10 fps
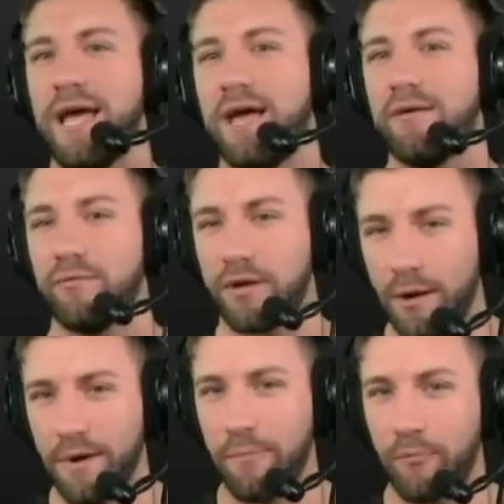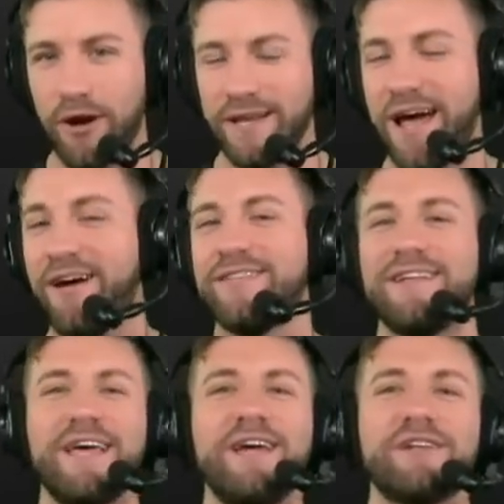And coming up right now, the
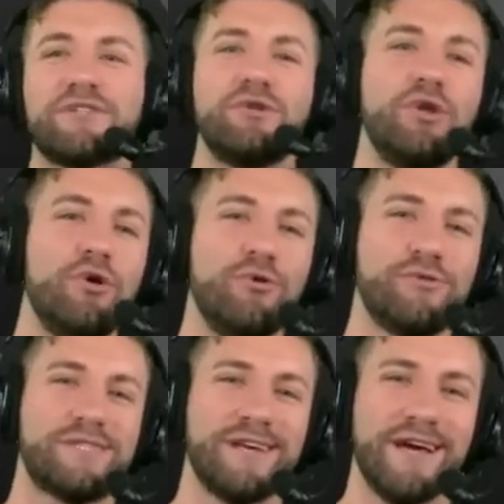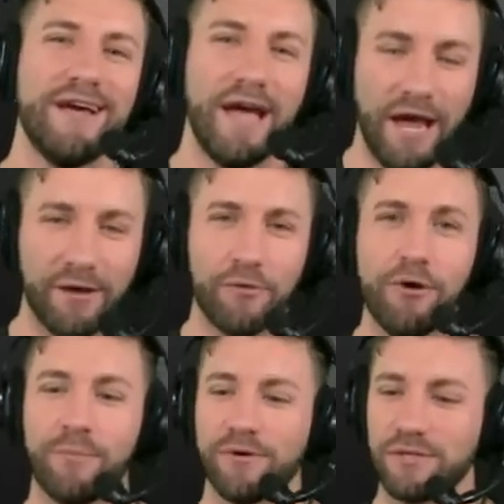latest news and
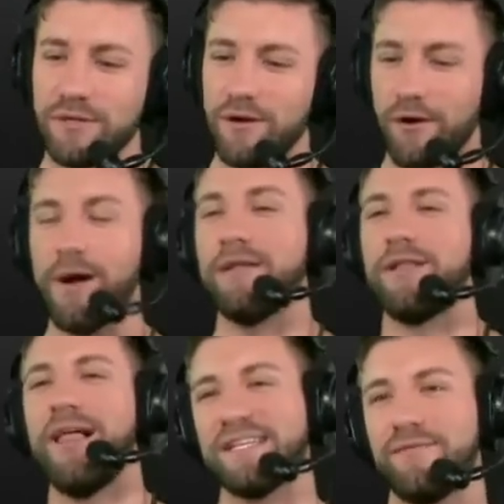rumors around the Las